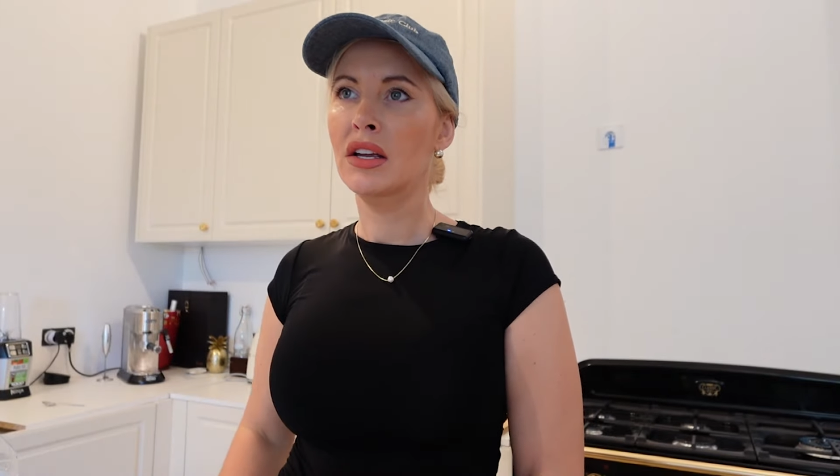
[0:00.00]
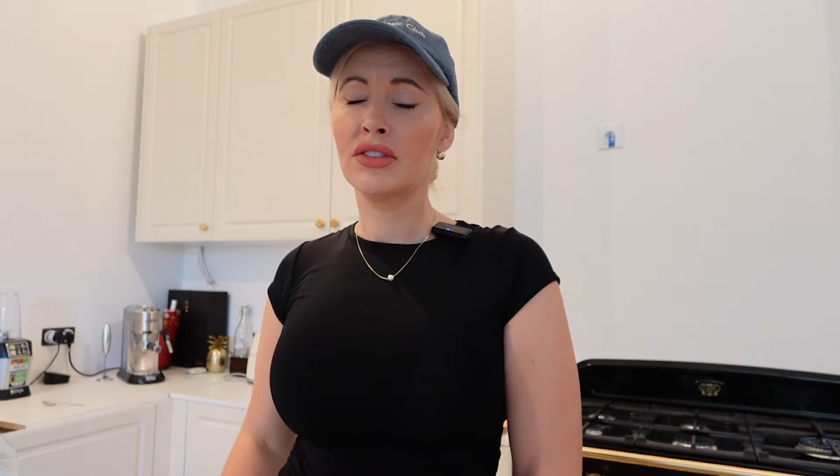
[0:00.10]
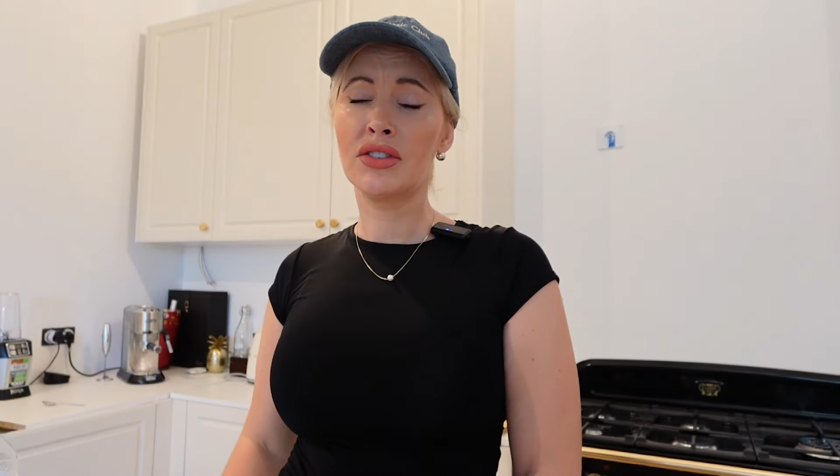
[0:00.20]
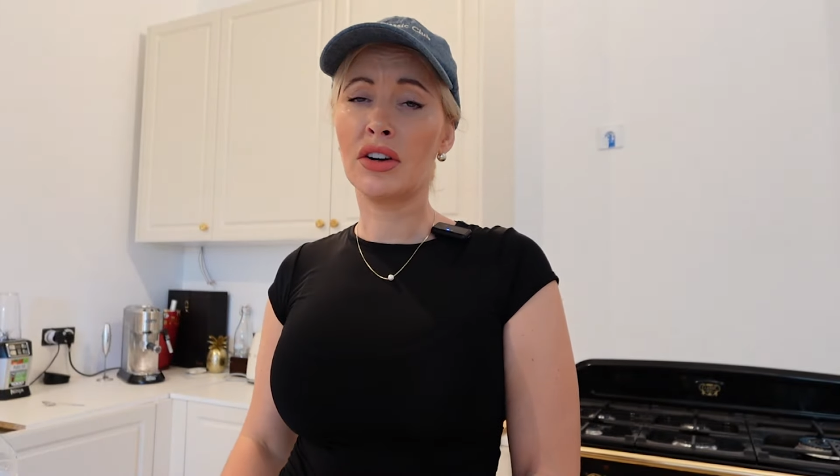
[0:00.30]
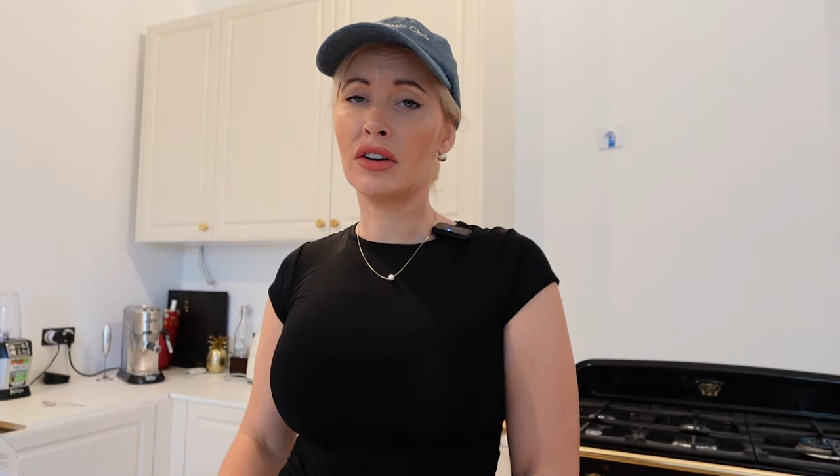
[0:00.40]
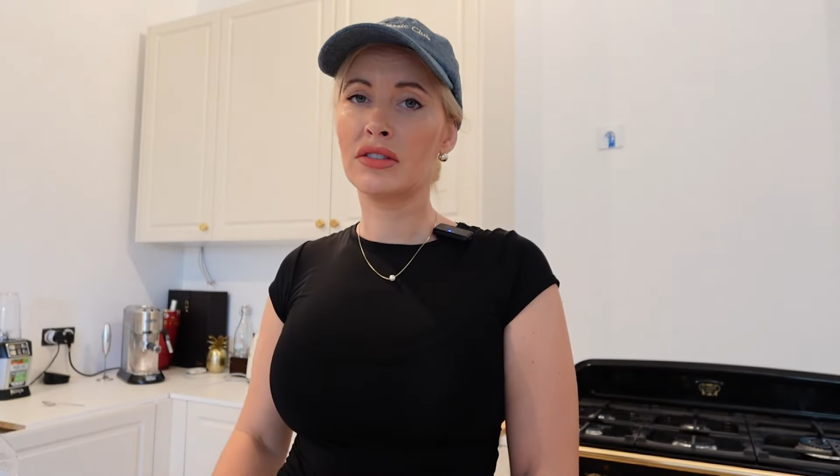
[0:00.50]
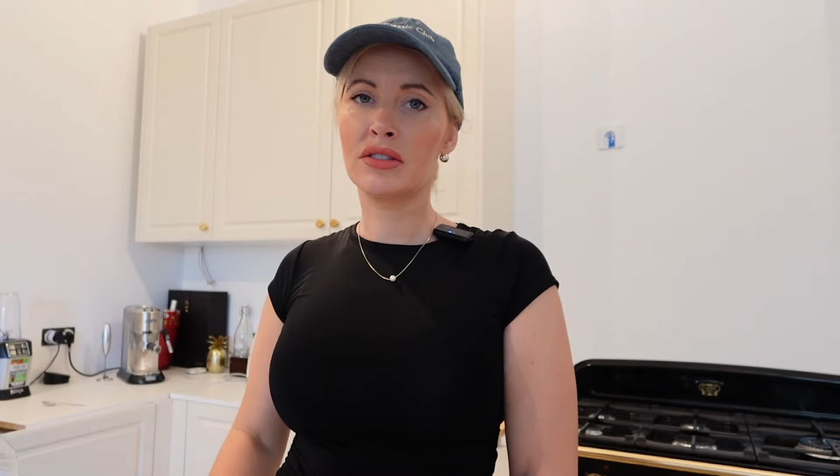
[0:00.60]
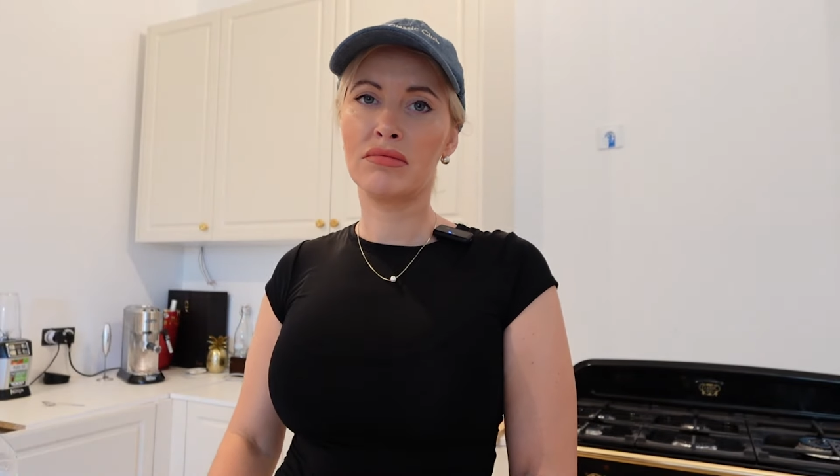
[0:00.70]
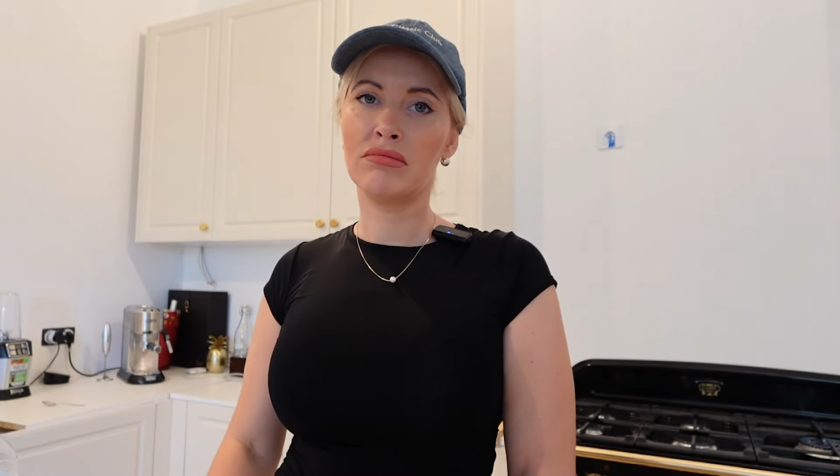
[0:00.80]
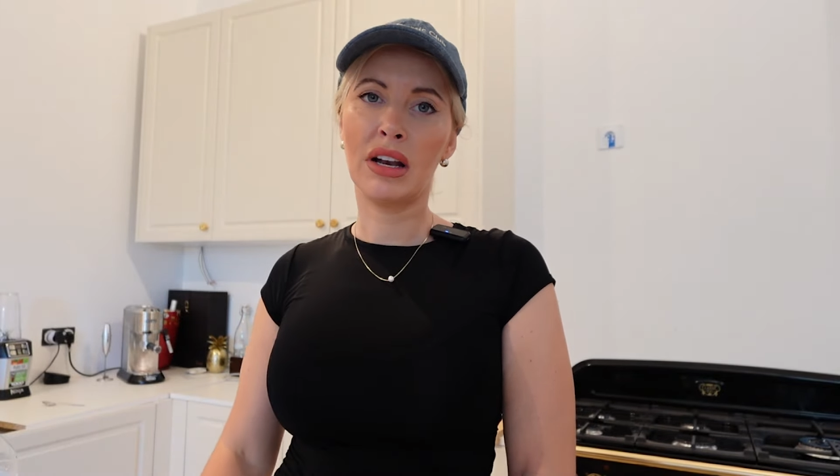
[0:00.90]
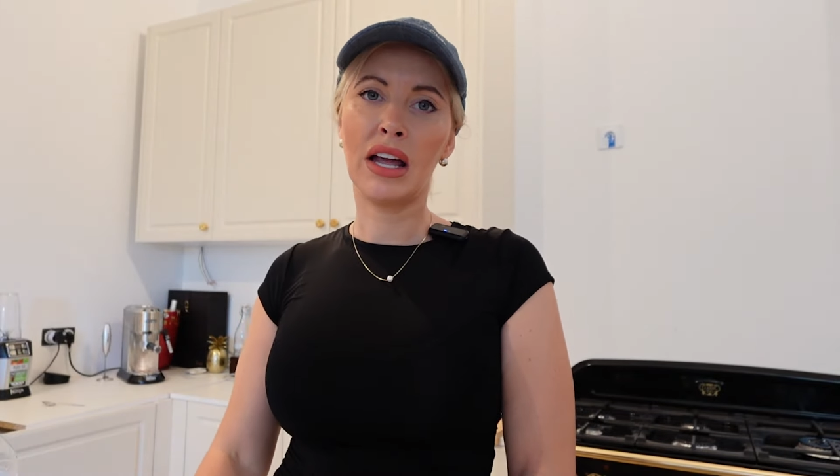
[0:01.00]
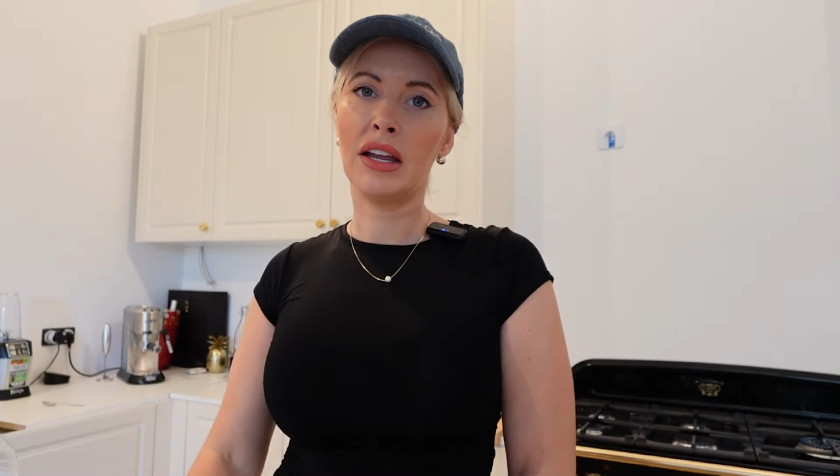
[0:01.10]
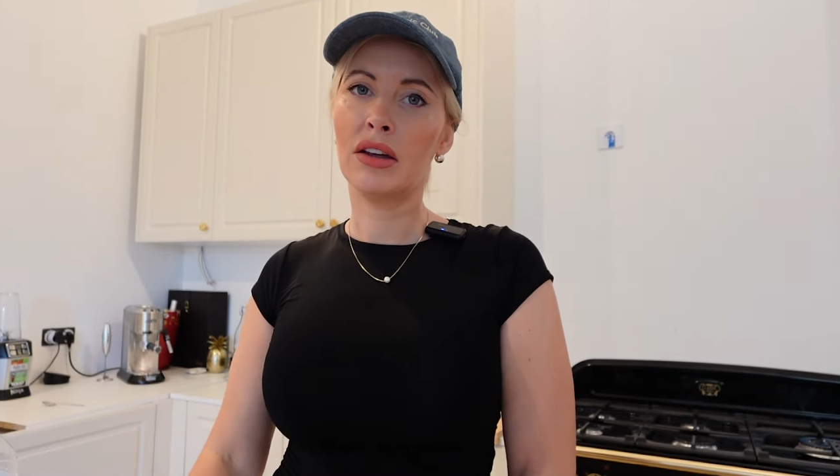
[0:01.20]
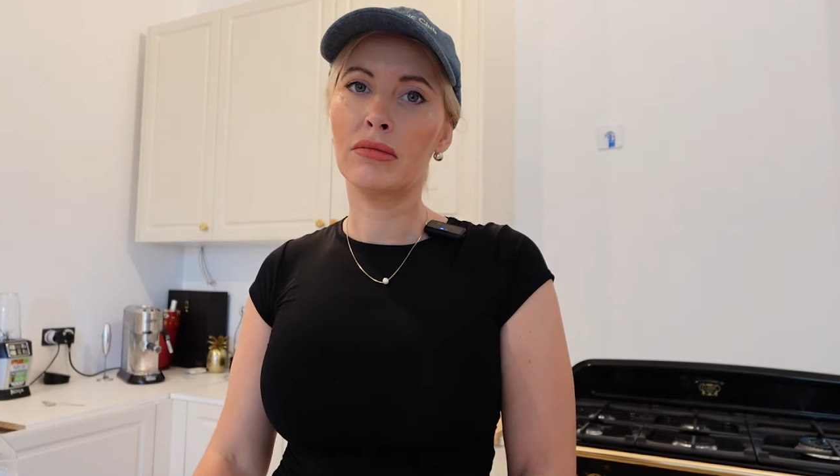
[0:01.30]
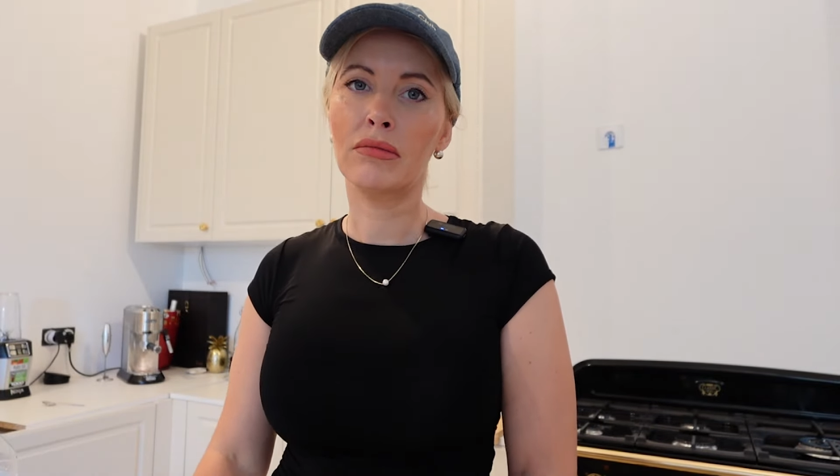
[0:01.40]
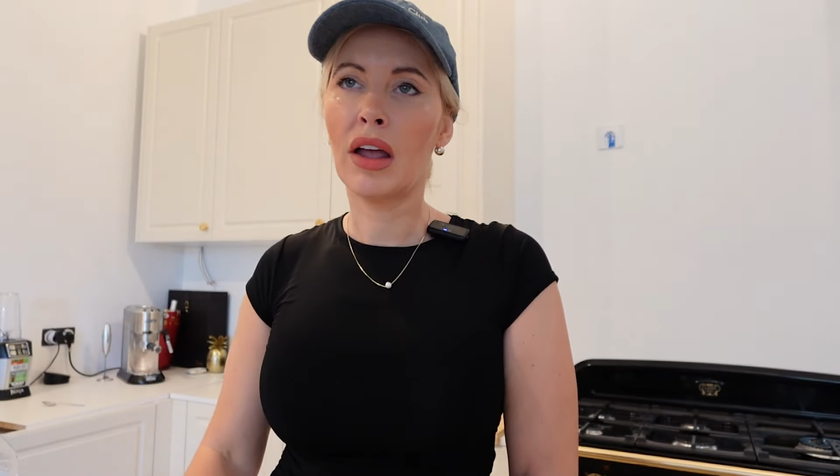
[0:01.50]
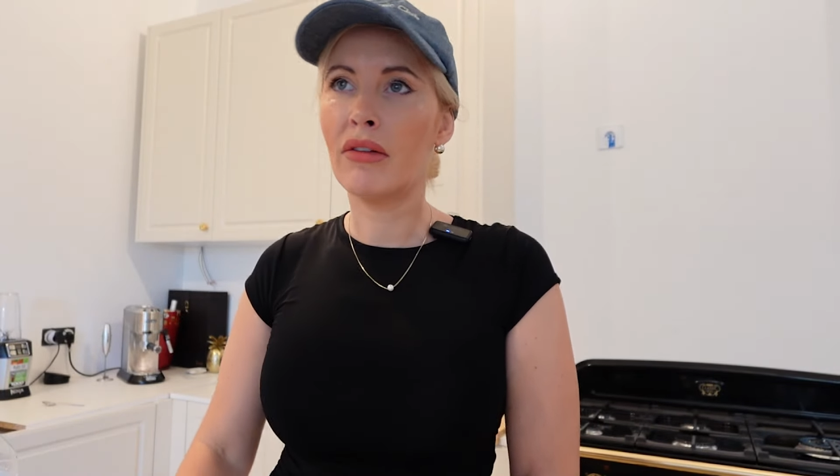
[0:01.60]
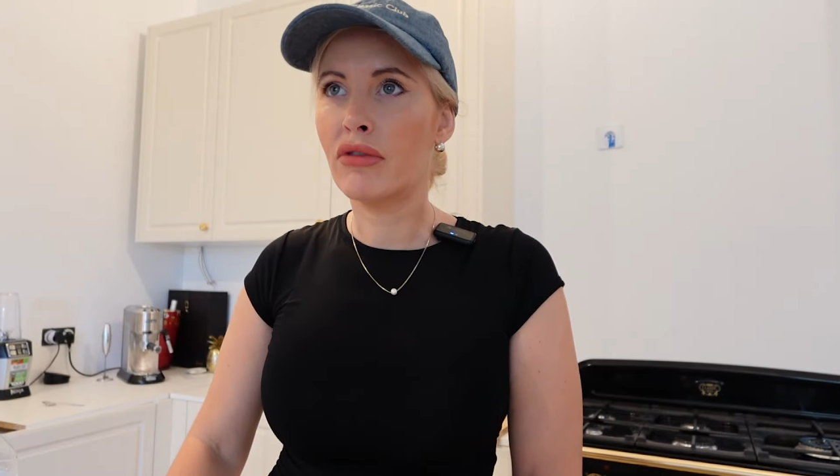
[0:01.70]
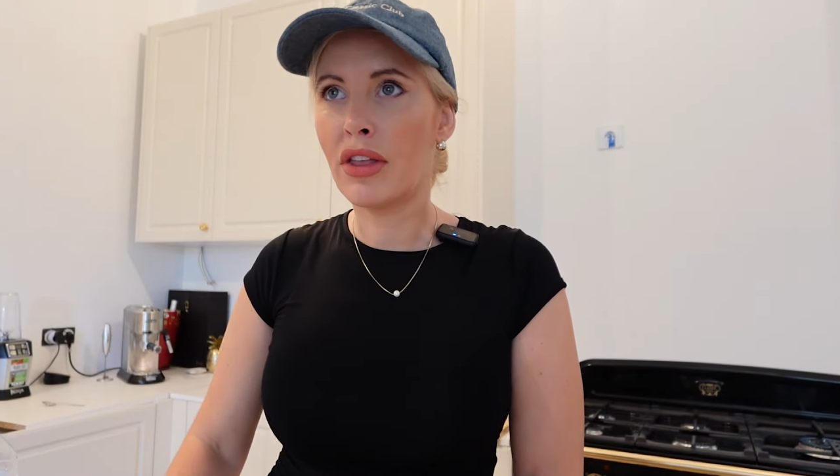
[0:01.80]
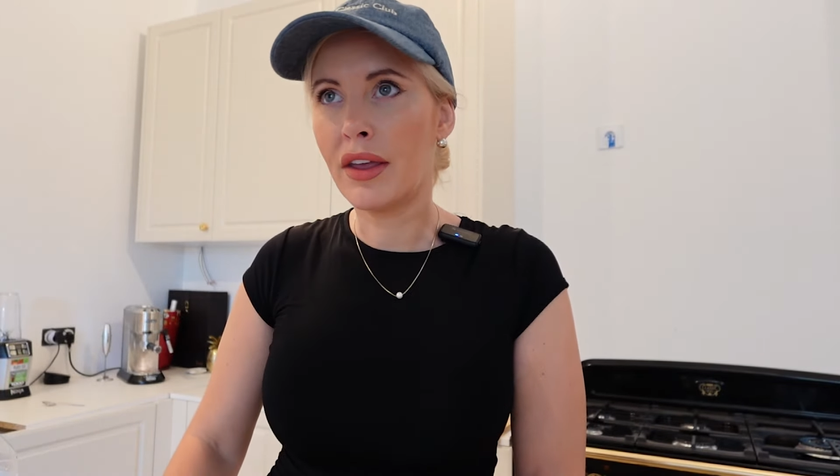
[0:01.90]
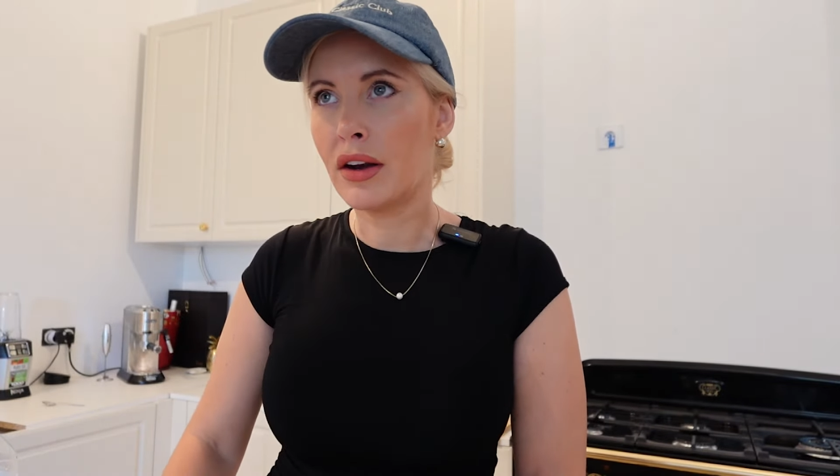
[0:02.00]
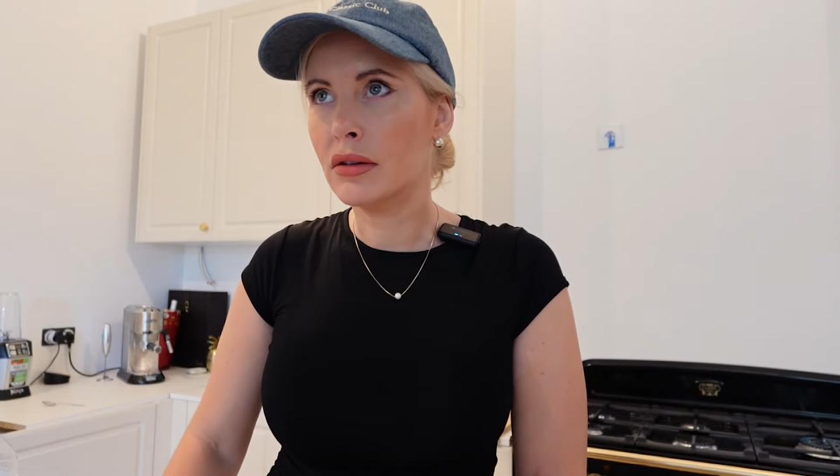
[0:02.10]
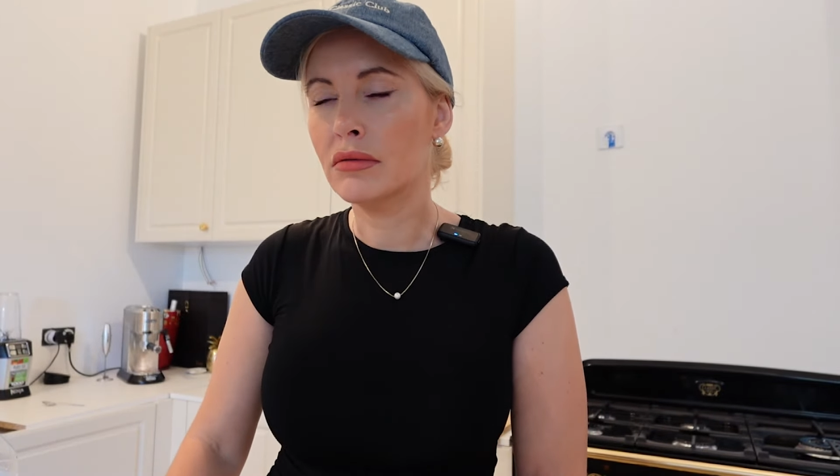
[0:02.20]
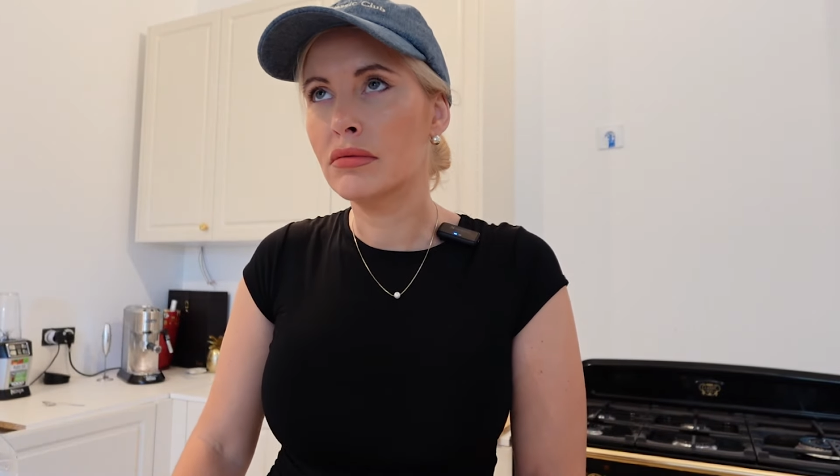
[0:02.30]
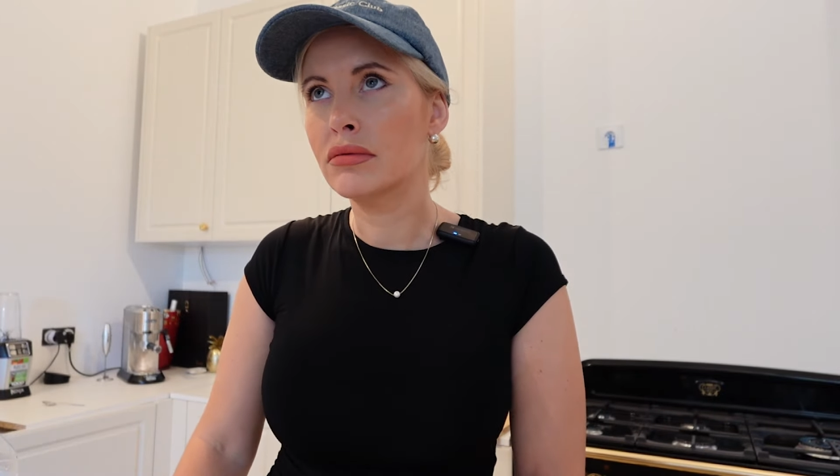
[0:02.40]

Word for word: stocks like everything